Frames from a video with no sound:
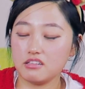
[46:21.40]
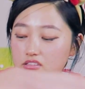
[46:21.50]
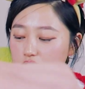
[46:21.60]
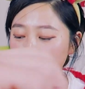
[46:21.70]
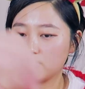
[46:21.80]
I
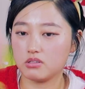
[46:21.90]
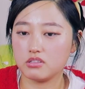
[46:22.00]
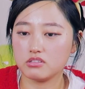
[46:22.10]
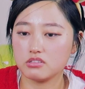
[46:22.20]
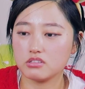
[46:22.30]
ate so
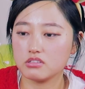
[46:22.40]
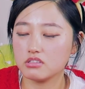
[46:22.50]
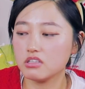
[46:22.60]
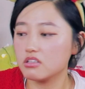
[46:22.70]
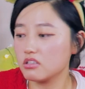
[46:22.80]
much.
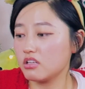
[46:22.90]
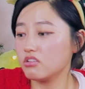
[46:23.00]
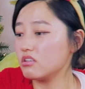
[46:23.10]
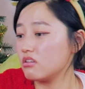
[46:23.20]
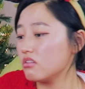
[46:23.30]
Can
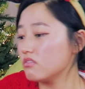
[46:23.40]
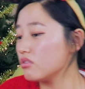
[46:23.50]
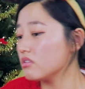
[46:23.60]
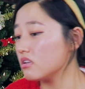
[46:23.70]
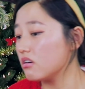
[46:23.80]
you eat all of it?
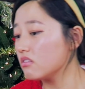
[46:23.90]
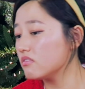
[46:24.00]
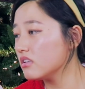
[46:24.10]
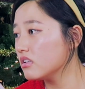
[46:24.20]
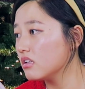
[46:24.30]
You want to eat all of it?